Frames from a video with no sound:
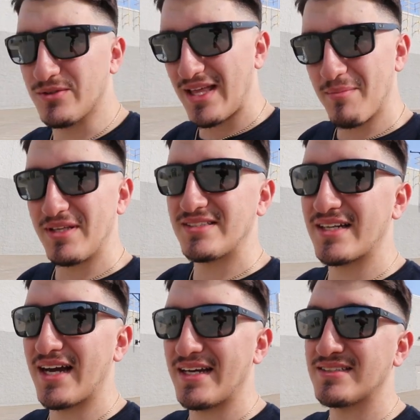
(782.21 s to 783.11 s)
With that being
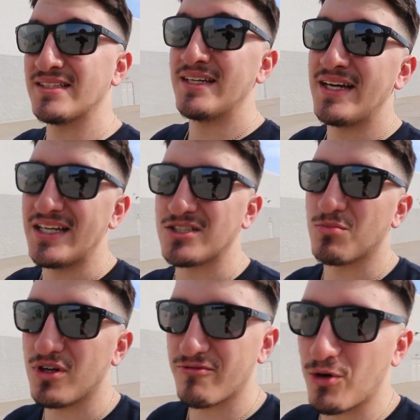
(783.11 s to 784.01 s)
said, guys, it's your
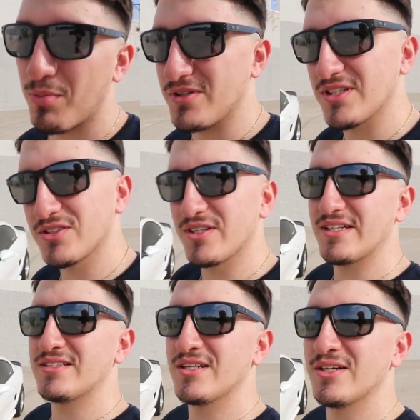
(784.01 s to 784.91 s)
boy 4.6
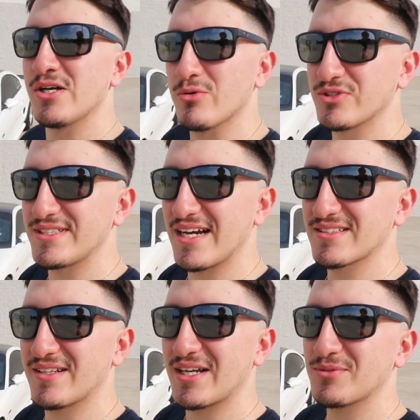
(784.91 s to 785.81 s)
Chris. See you
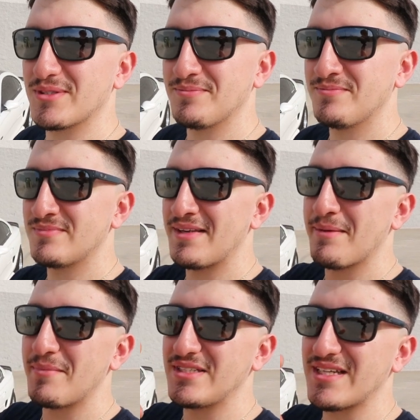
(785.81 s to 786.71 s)
guys on the next one.
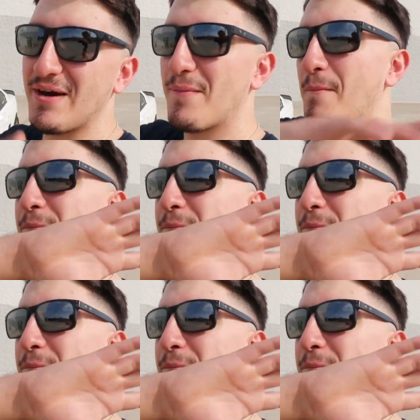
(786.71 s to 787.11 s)
Peace out.